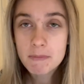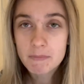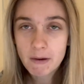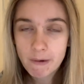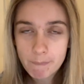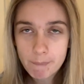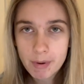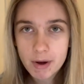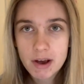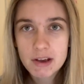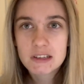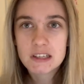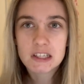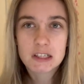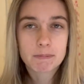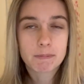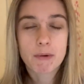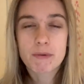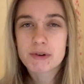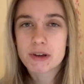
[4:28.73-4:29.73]
van Persie
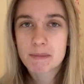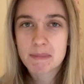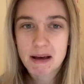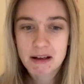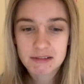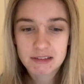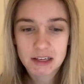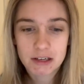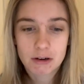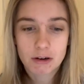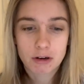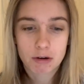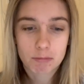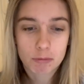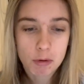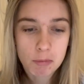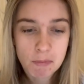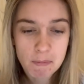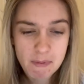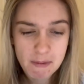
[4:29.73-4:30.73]
spoke about Ten Hag, and
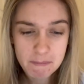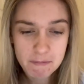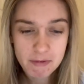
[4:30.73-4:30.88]
Robin van